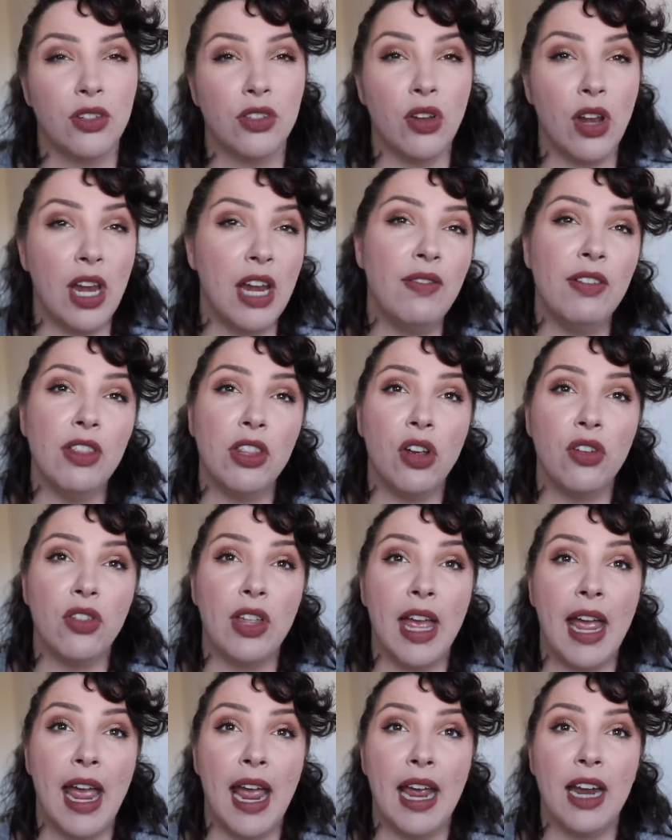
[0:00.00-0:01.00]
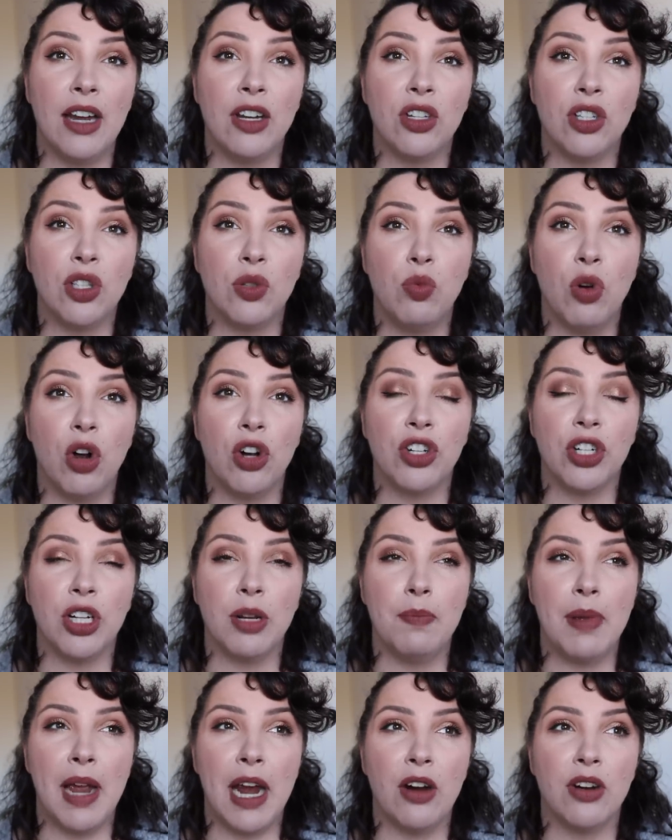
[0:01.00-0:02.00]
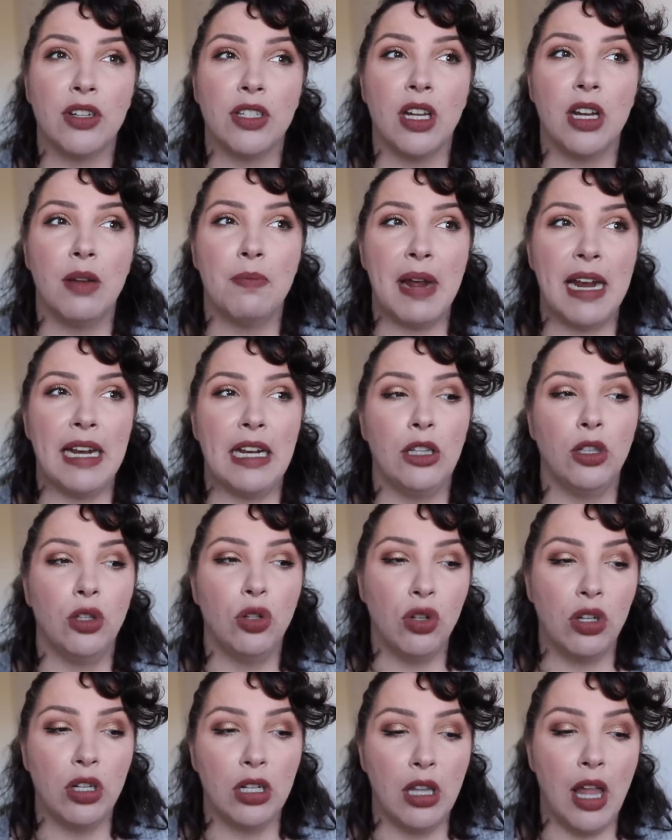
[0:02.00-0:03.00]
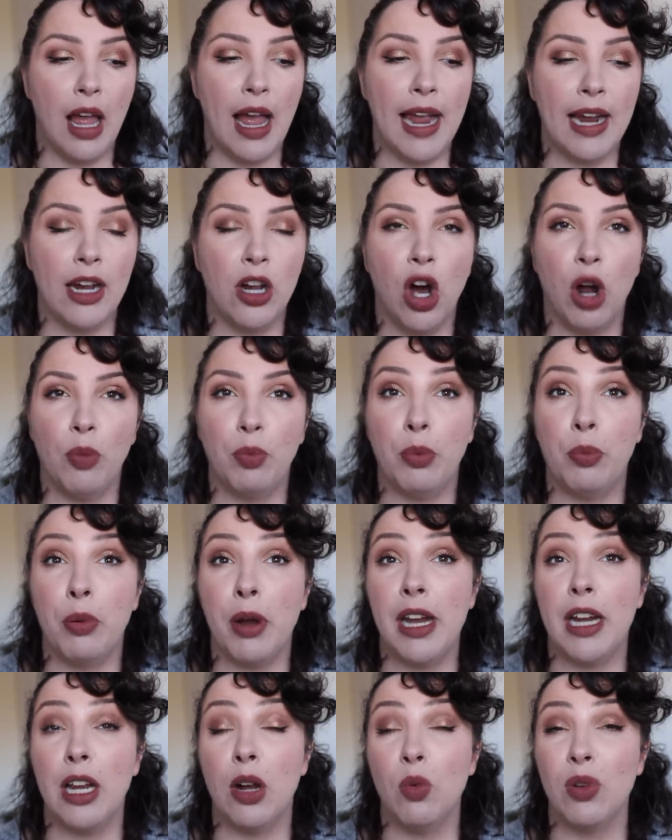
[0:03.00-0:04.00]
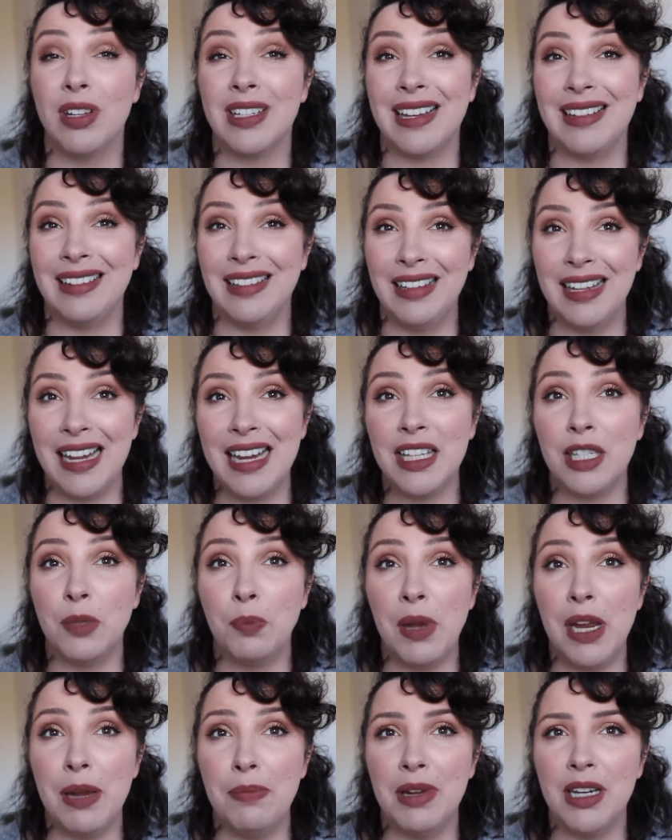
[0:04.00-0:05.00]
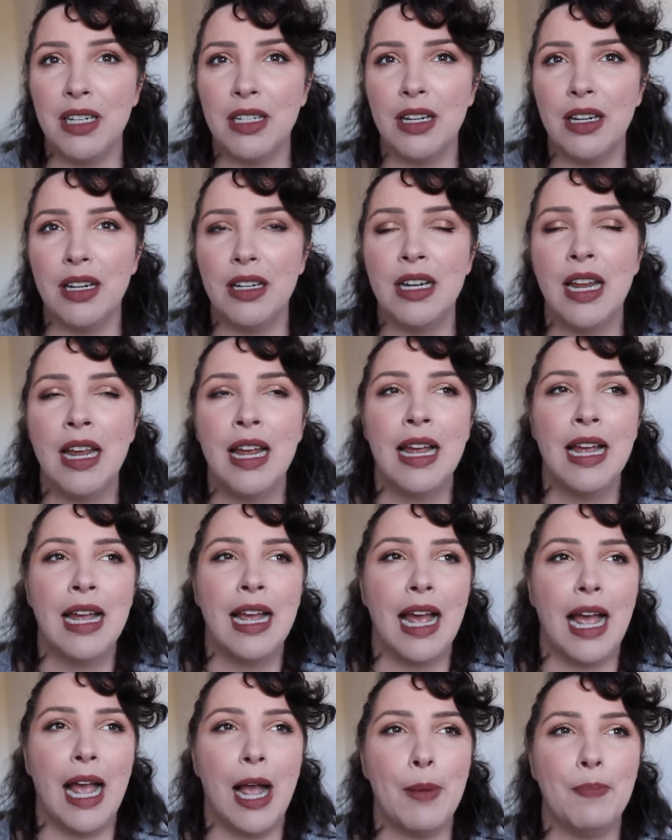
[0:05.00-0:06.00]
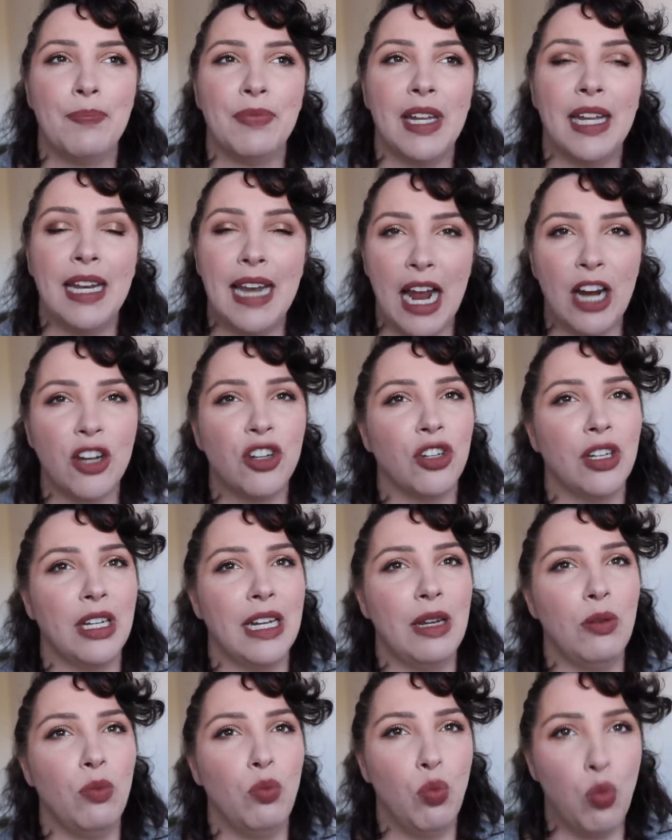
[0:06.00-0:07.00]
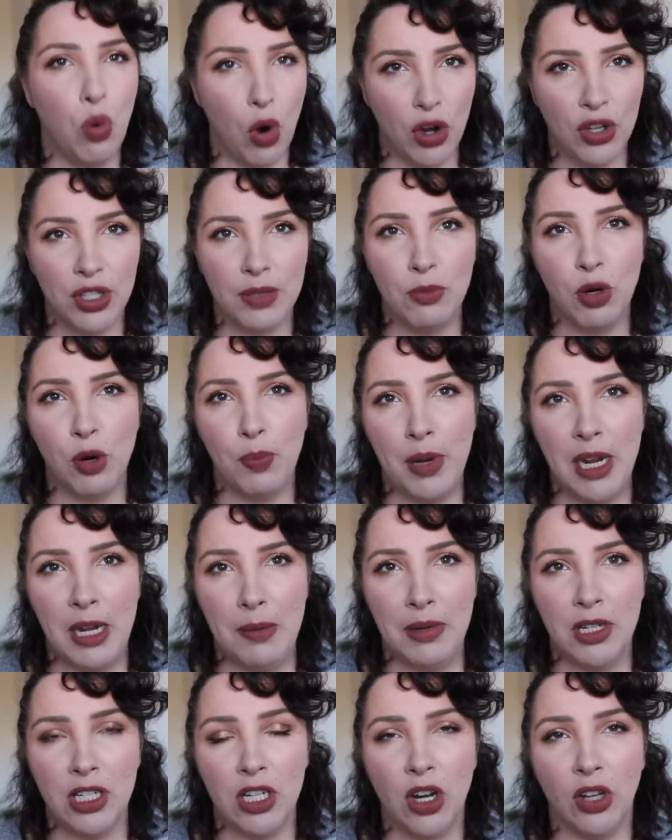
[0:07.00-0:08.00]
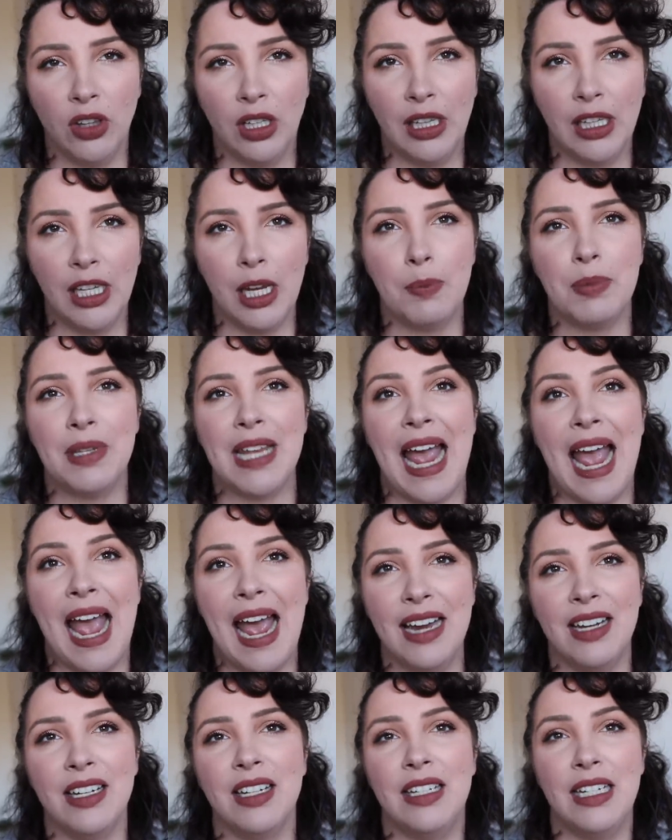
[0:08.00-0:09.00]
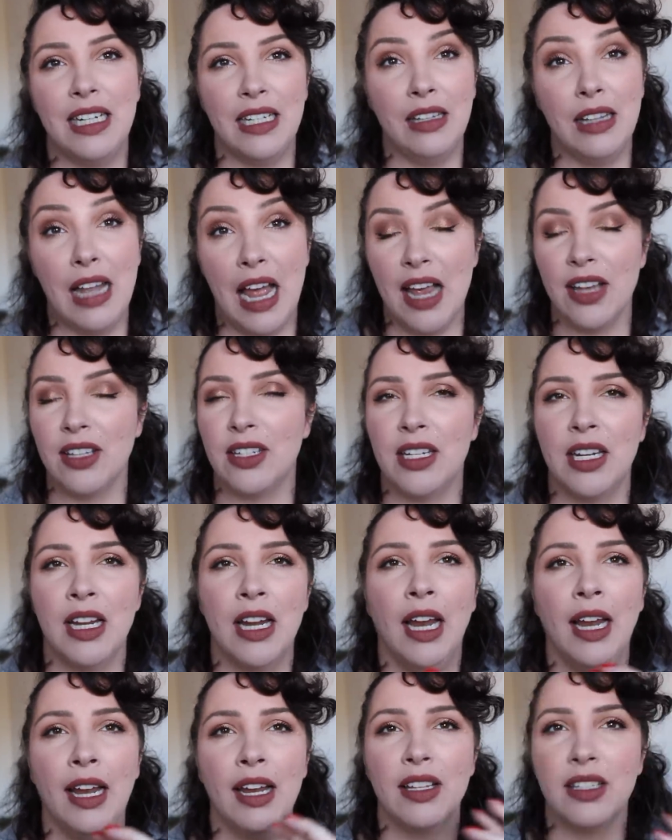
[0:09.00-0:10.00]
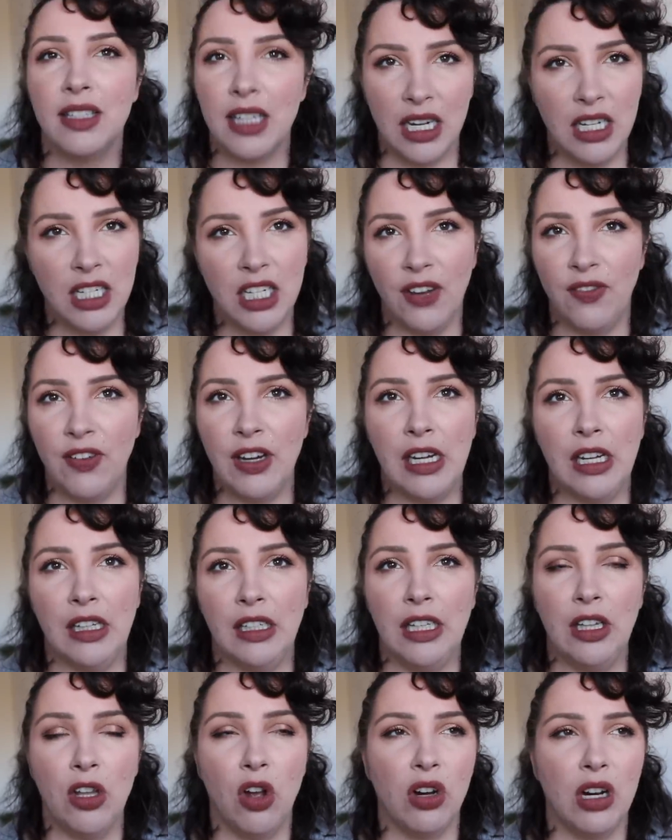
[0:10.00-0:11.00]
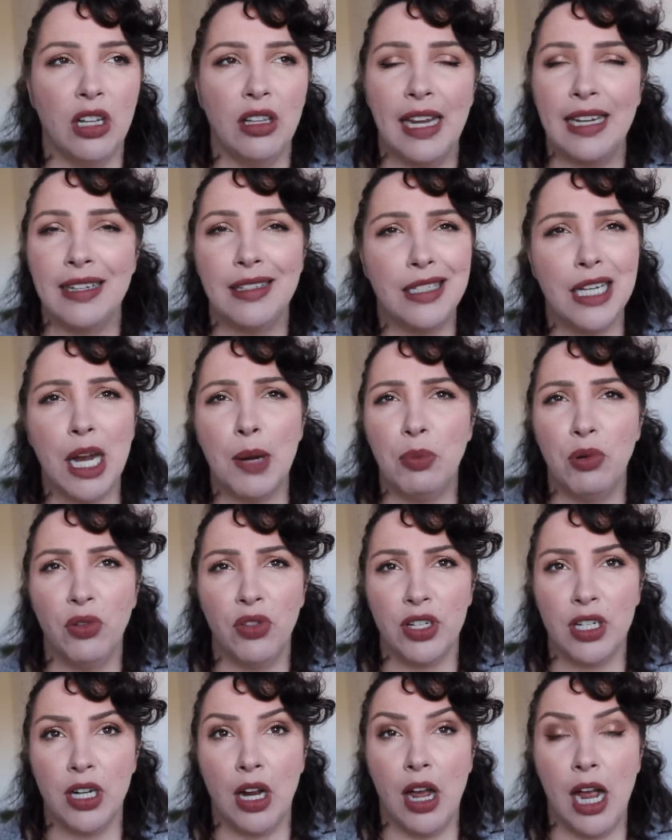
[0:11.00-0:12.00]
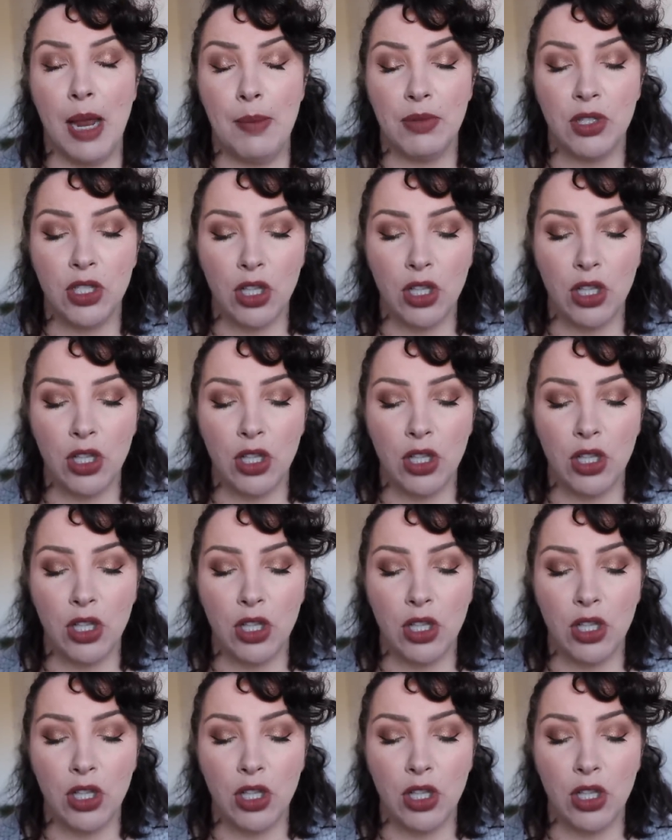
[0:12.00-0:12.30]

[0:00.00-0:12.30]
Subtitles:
So even though the hand swatch comparison made it look like Hot Paprika was less pigmented, it actually was more pigmented on the lips and did last significantly longer, like double the time.